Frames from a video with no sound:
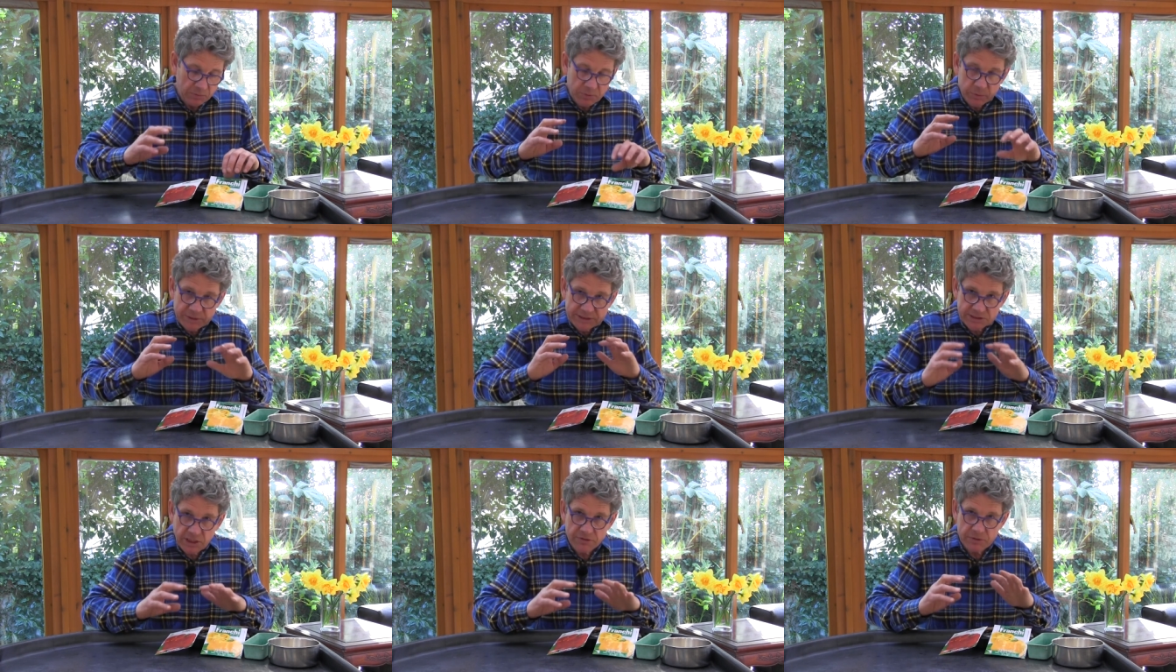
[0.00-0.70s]
But we
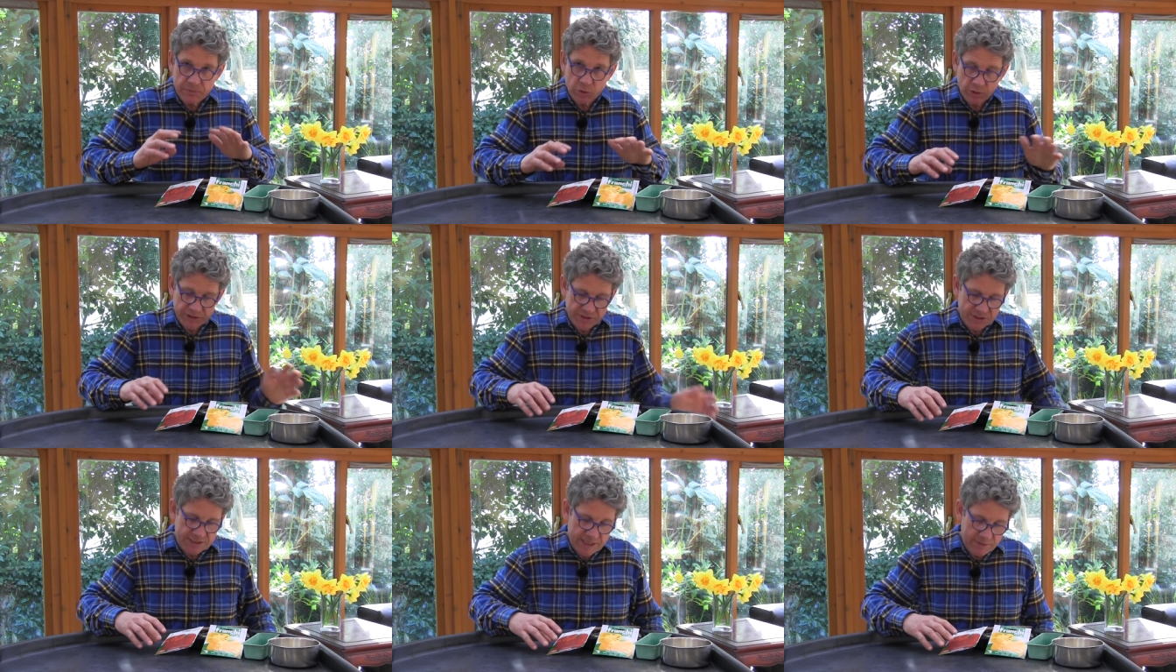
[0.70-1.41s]
sow them all in
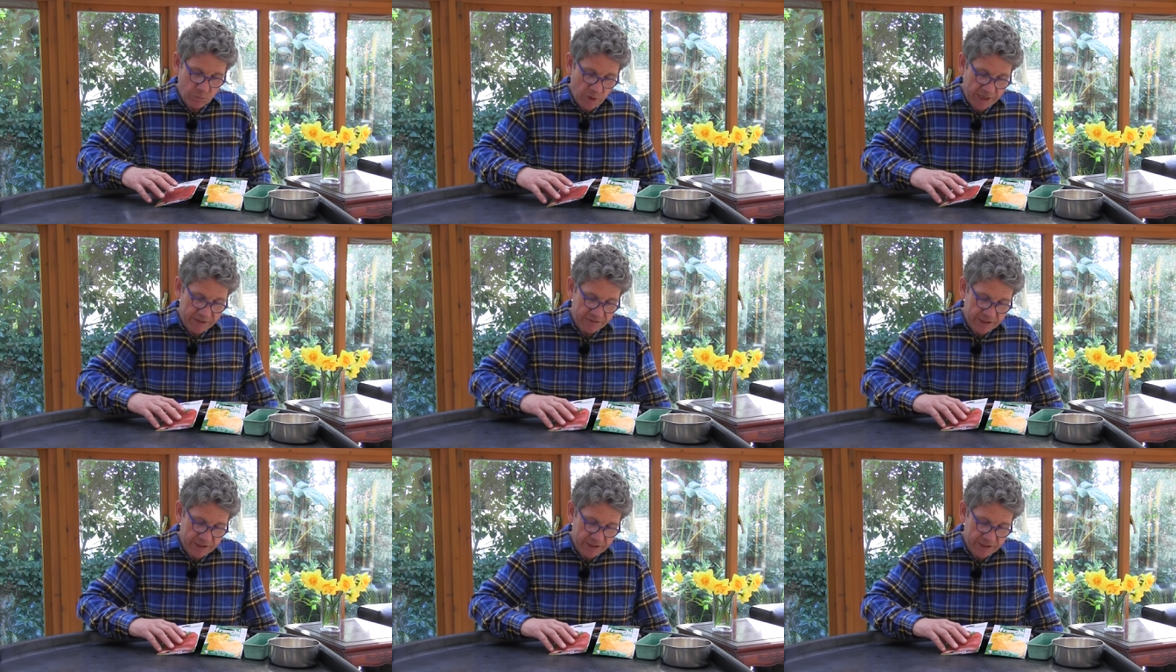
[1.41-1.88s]
the same way.